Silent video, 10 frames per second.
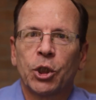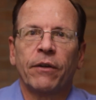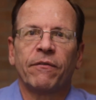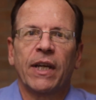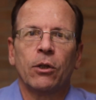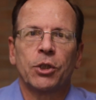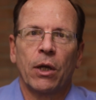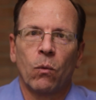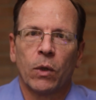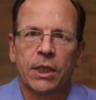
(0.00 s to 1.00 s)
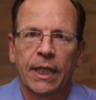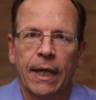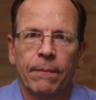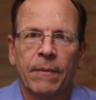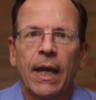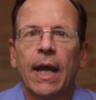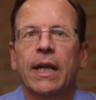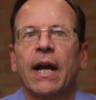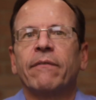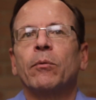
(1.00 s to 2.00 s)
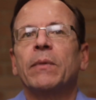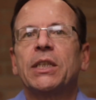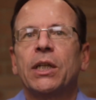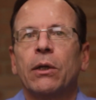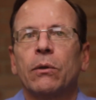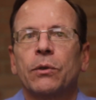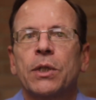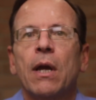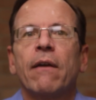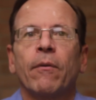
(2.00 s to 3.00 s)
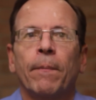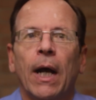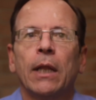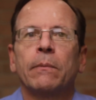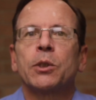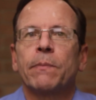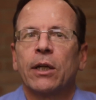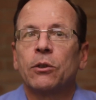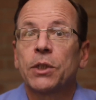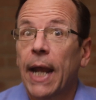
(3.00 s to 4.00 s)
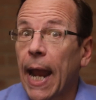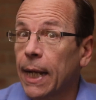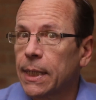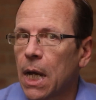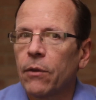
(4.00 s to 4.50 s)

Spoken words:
I'm going to shift gears yet once again and cover materials for polymers, metals, and